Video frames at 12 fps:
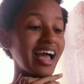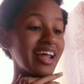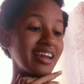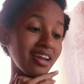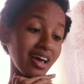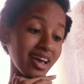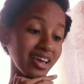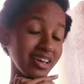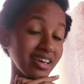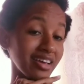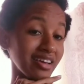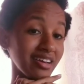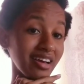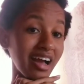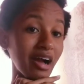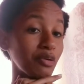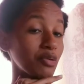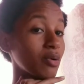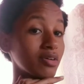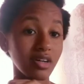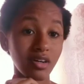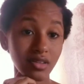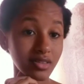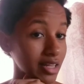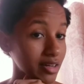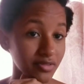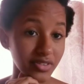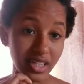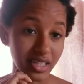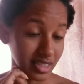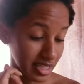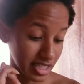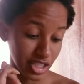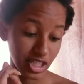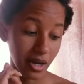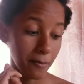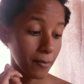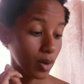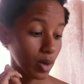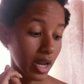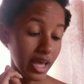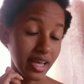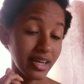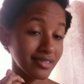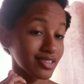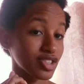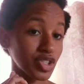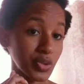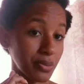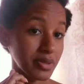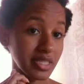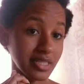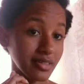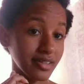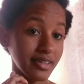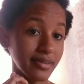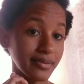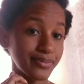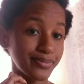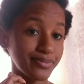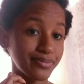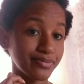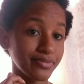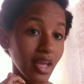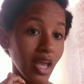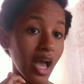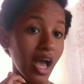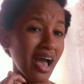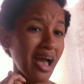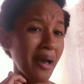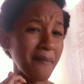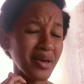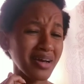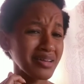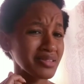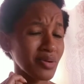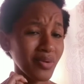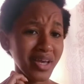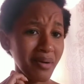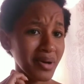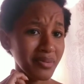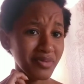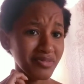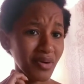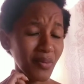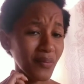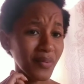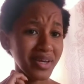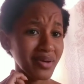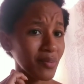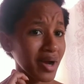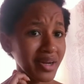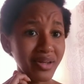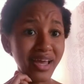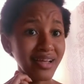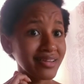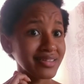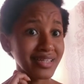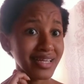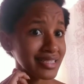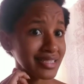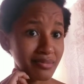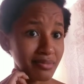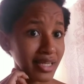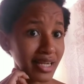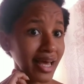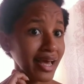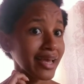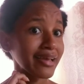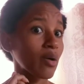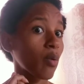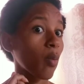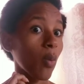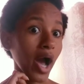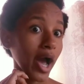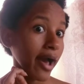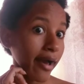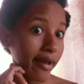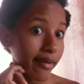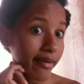Like, I want all that love and attention, but like, as you show me so, I can't say, why, why the hell are you texting me? Like, why?